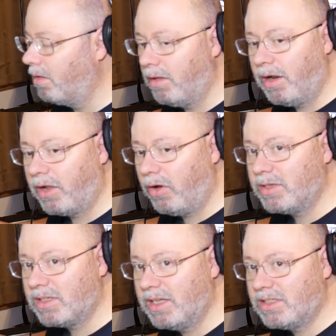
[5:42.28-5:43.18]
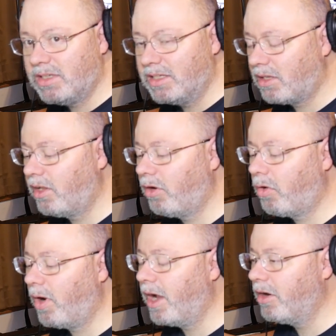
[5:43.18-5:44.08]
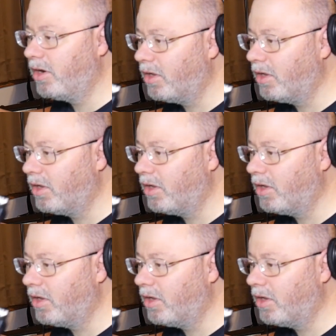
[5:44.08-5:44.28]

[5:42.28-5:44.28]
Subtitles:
There you go. It's a little quieter.